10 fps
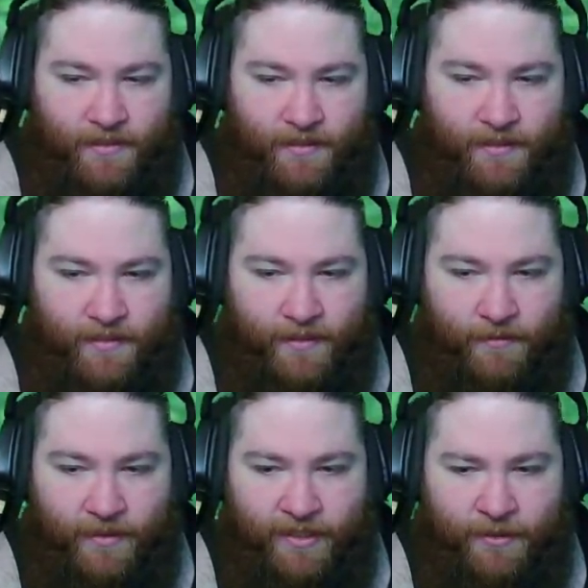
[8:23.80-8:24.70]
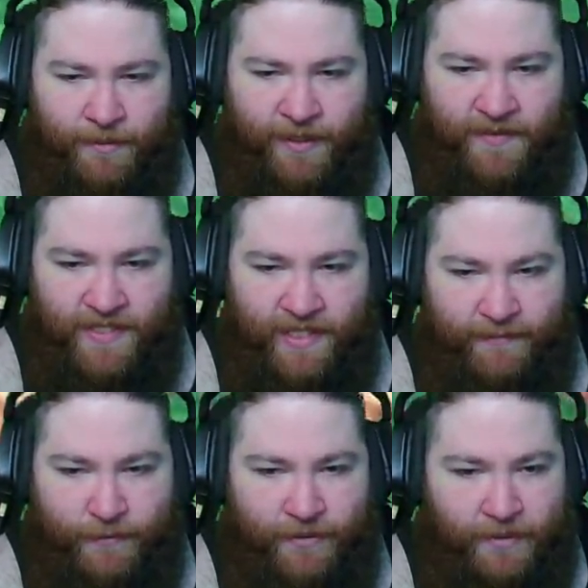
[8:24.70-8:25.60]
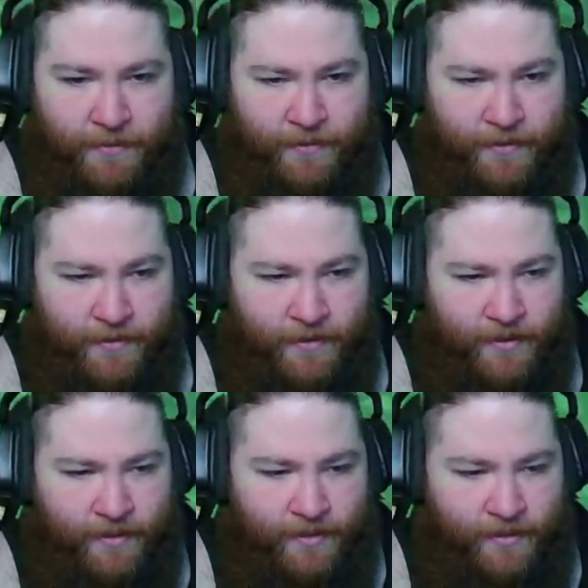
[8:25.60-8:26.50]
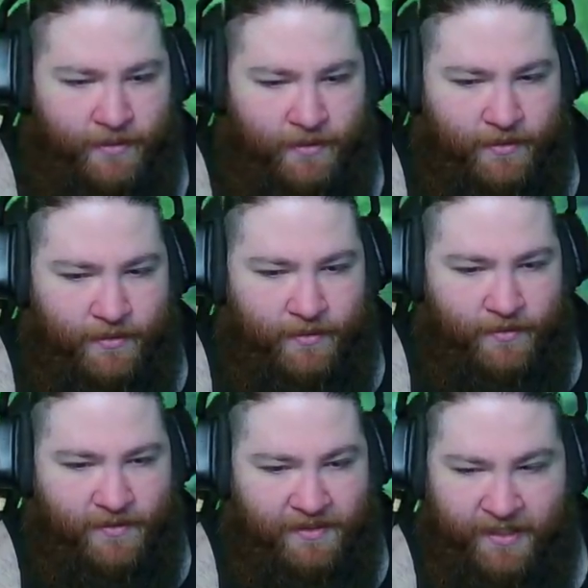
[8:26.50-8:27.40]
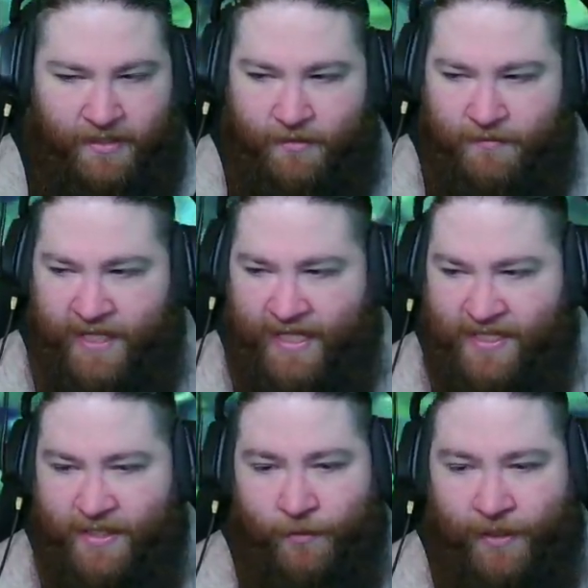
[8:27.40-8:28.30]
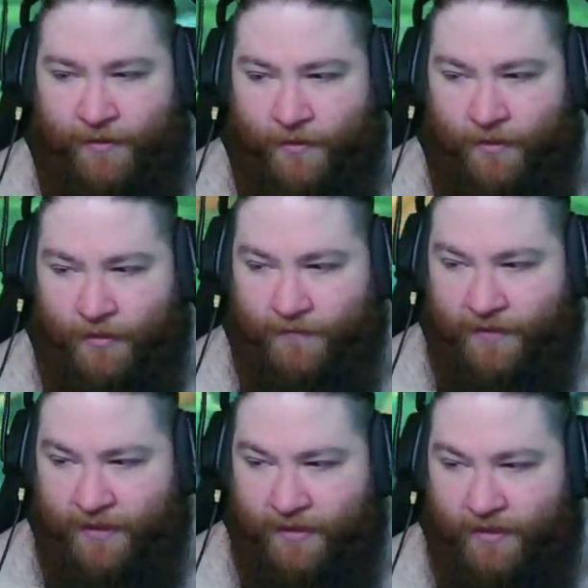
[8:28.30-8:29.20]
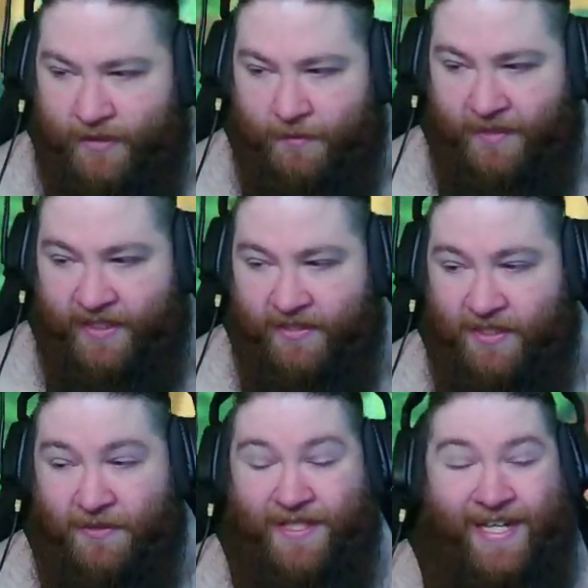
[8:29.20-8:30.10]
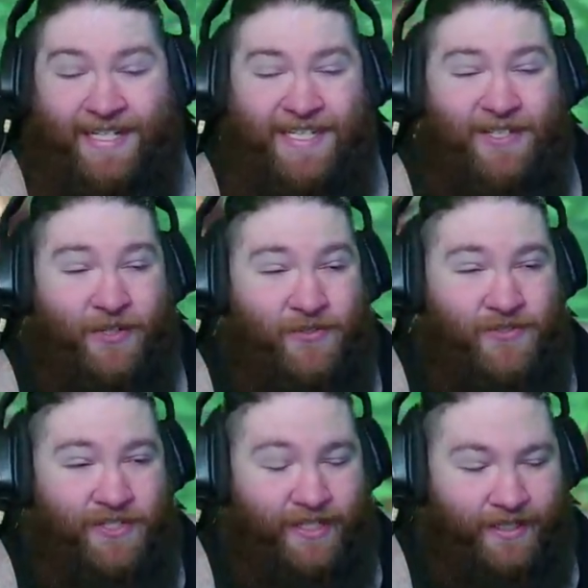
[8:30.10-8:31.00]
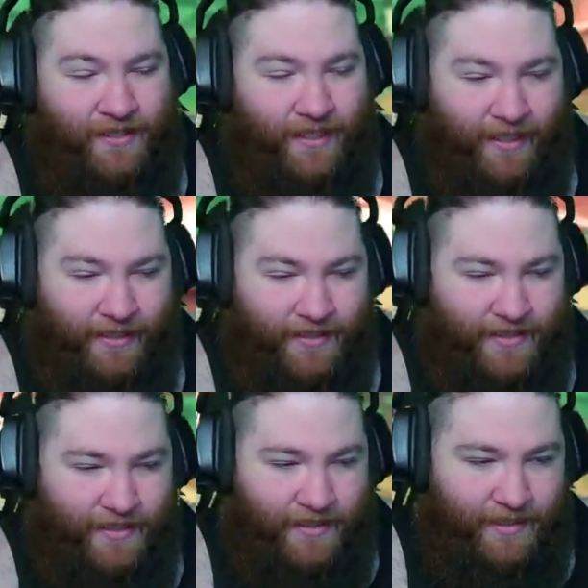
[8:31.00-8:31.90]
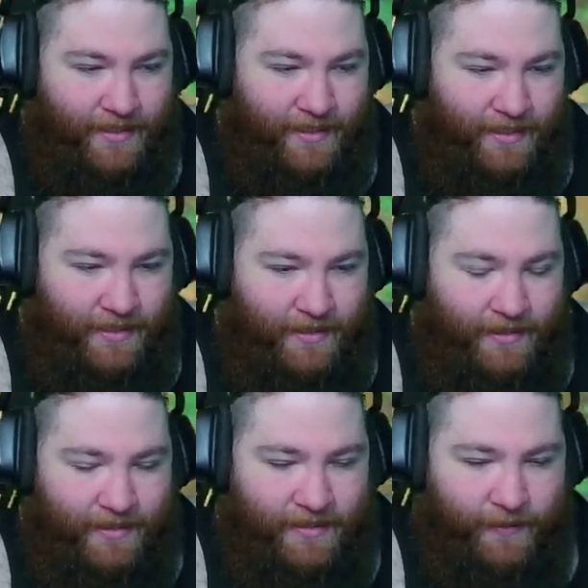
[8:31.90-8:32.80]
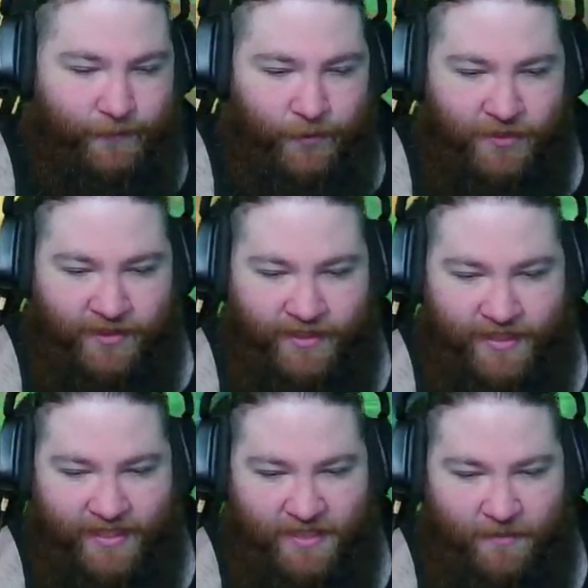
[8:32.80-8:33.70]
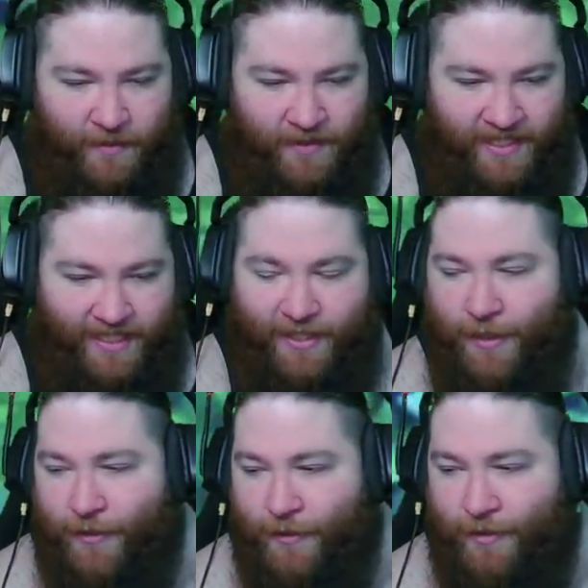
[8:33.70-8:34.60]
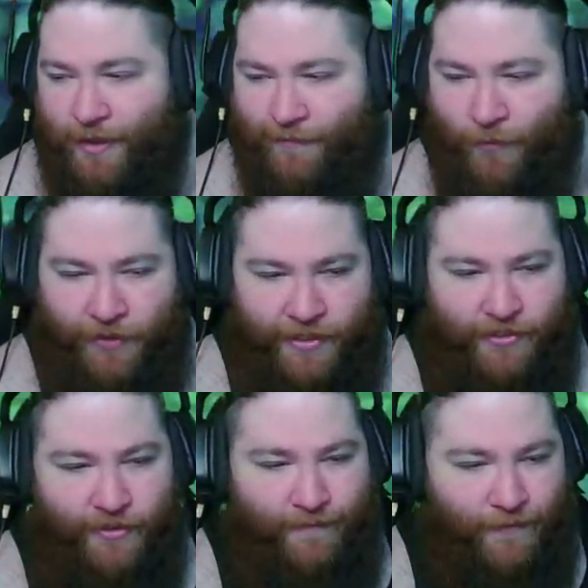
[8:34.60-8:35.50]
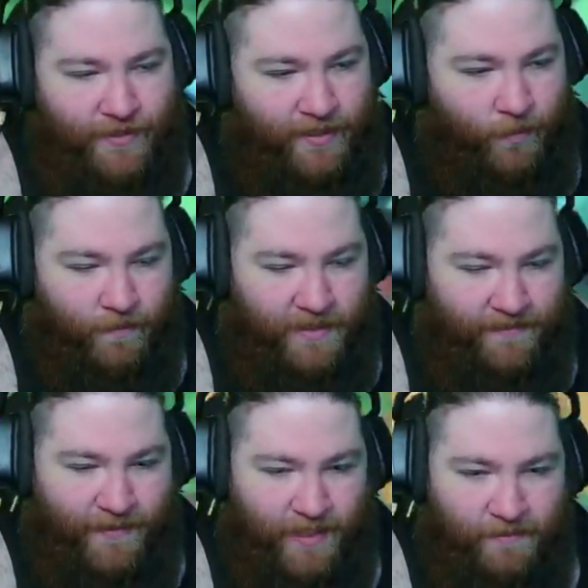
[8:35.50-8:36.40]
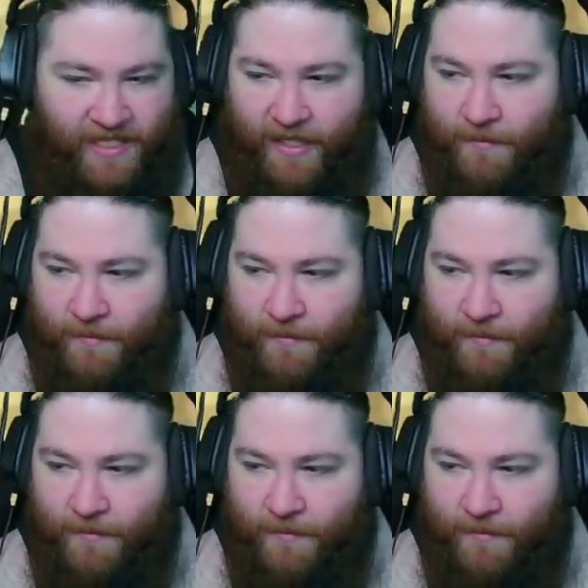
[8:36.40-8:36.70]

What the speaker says: Alright, well I hope you have a safe trip. There's a lot of nasty weather all over there. You'll be there till next Thursday. Yikes. So unfortunately it doesn't seem like we're getting another Void stream for some time